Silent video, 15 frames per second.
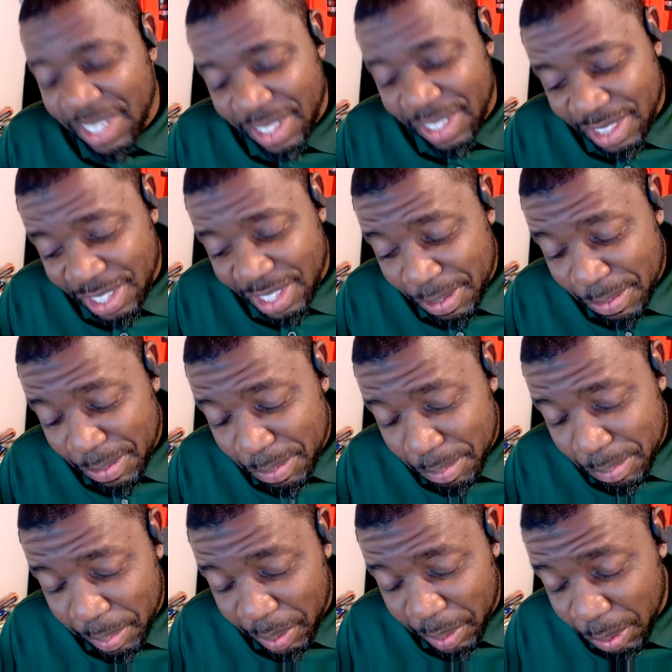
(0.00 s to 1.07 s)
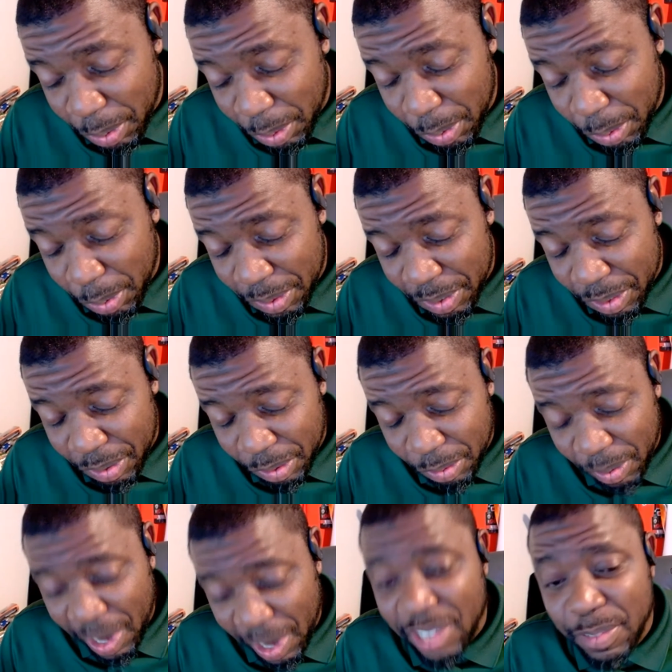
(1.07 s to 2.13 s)
The blue
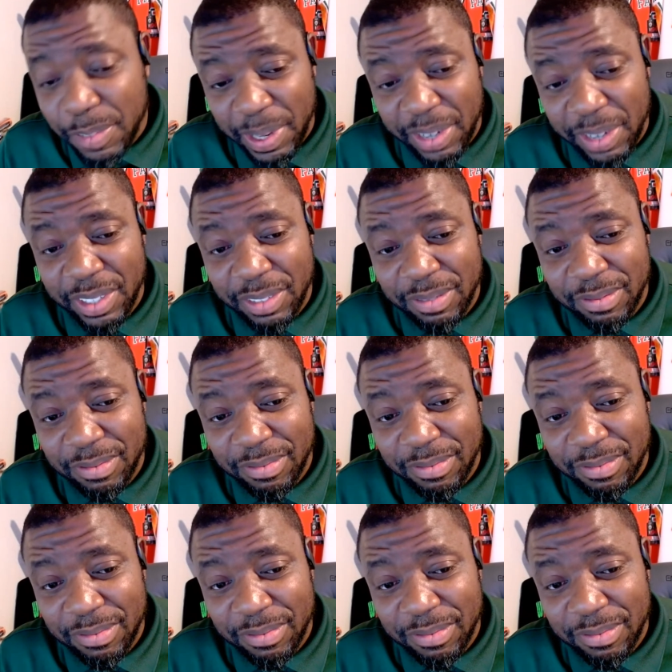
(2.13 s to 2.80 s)
raspberry